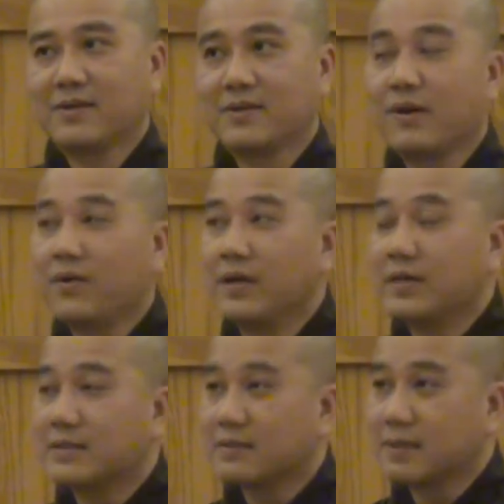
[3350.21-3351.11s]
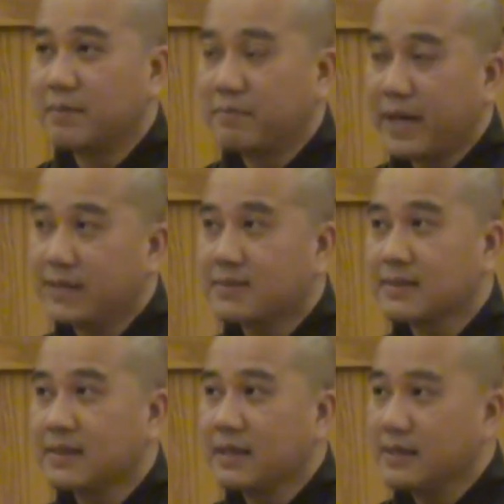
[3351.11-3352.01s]
So it's the
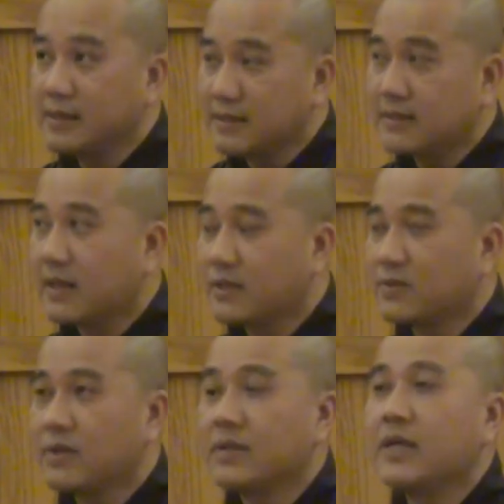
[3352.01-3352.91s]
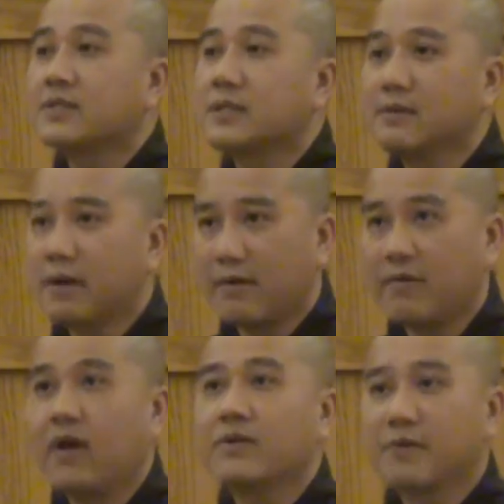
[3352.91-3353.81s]
pets in this country, they still
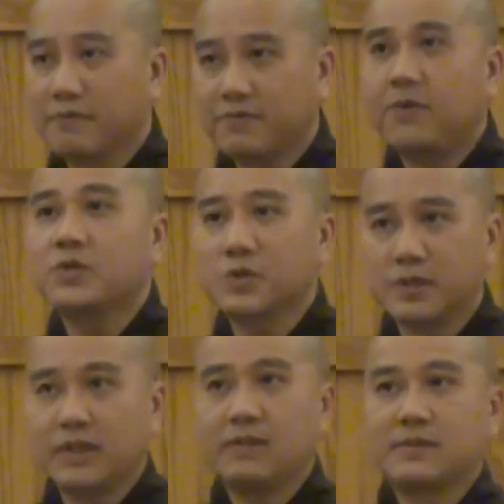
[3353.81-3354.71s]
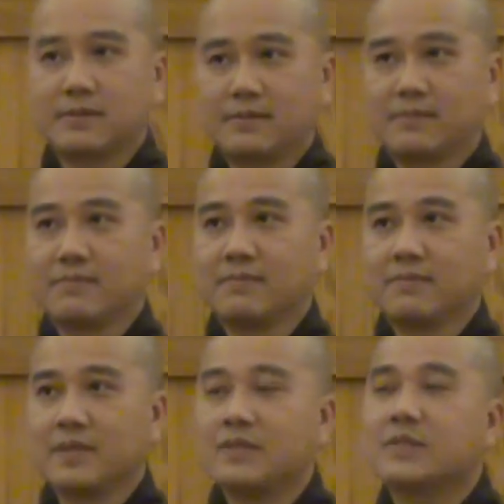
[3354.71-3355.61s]
have a lot of fortunate.
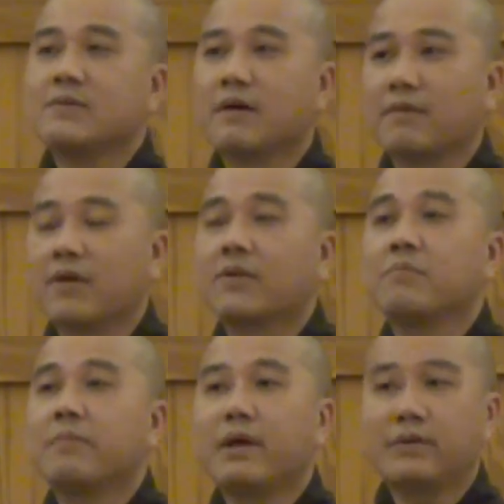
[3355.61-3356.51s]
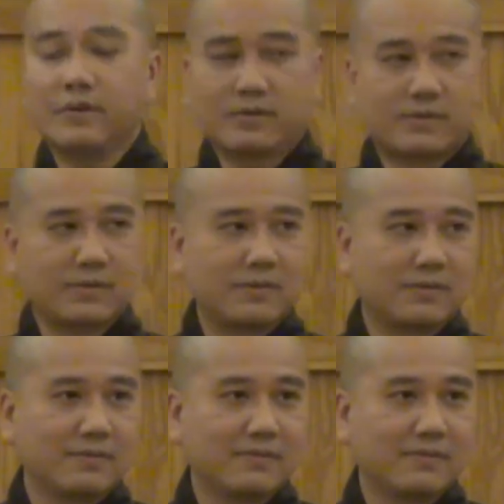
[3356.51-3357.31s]
They still have a lot of merits.